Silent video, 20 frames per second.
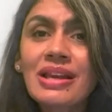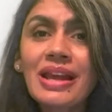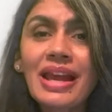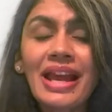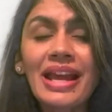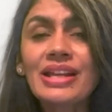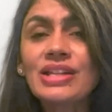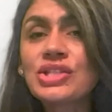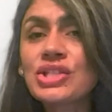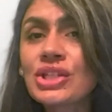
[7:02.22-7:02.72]

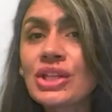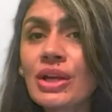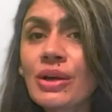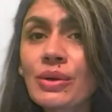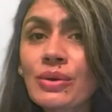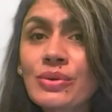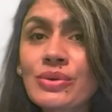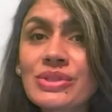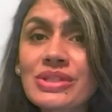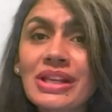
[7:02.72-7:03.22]

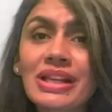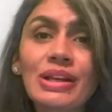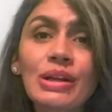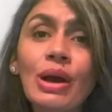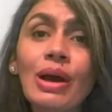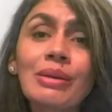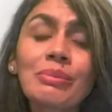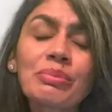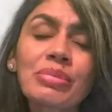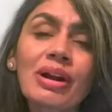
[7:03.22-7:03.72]
NGOs and
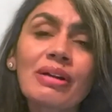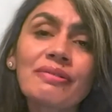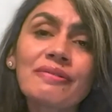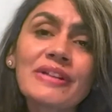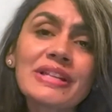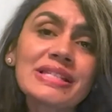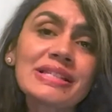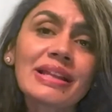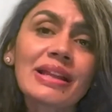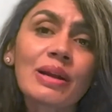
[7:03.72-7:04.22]

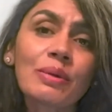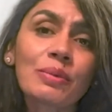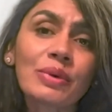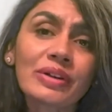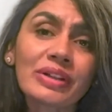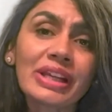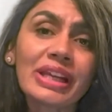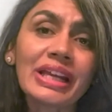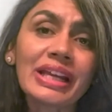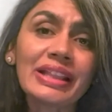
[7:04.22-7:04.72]
nonprofits that are
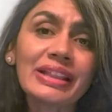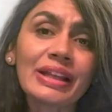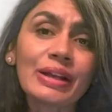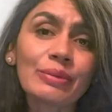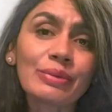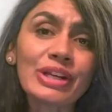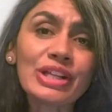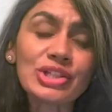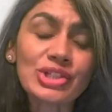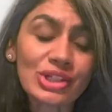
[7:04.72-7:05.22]
working in that
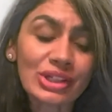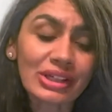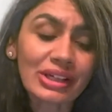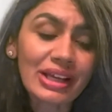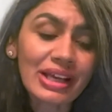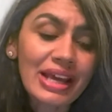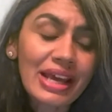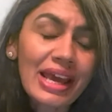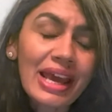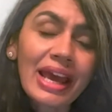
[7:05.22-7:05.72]
region,
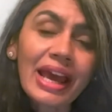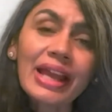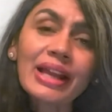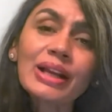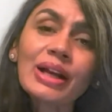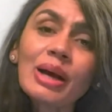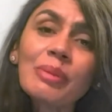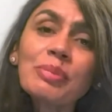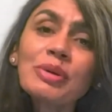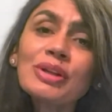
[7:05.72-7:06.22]
and a
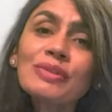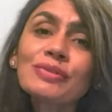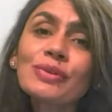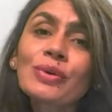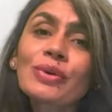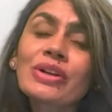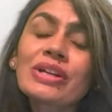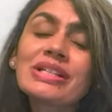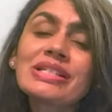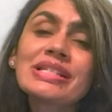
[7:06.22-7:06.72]
couple of
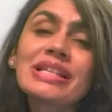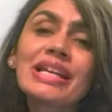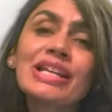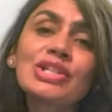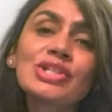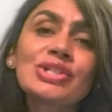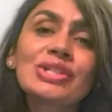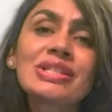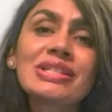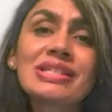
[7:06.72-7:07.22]

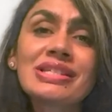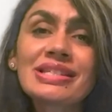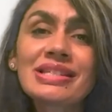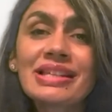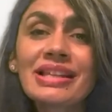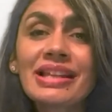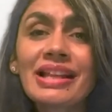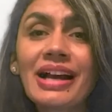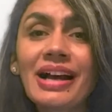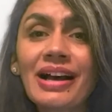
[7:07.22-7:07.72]
organizations
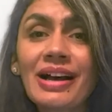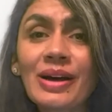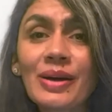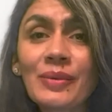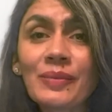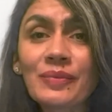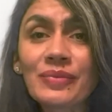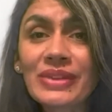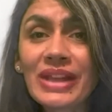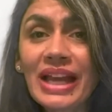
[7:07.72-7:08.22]

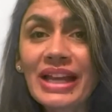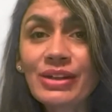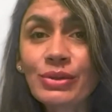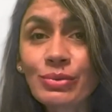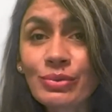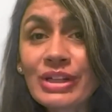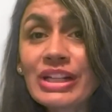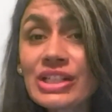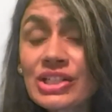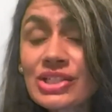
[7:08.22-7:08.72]
that
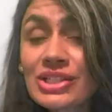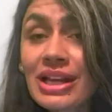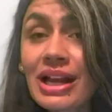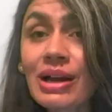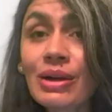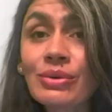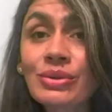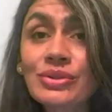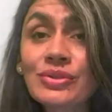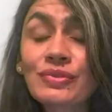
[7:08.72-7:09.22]
reached
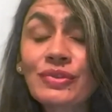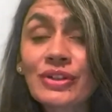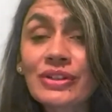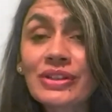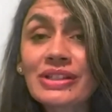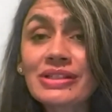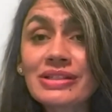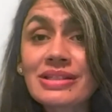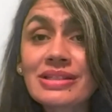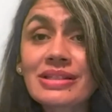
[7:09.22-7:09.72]
out for the
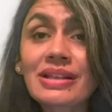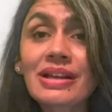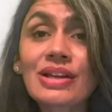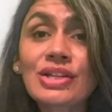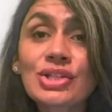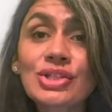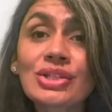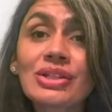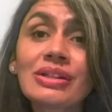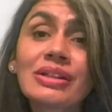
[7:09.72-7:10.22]

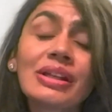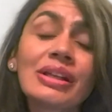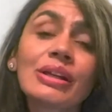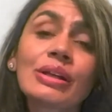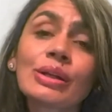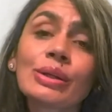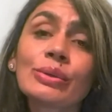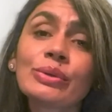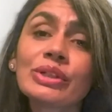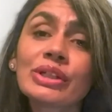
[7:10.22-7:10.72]
discussion
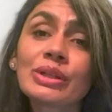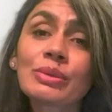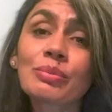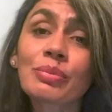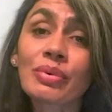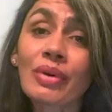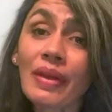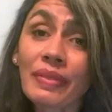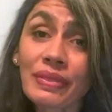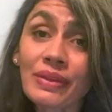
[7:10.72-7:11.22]
included
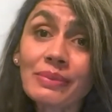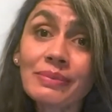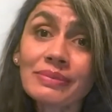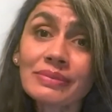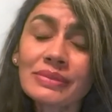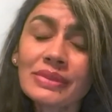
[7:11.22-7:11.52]
Pratham.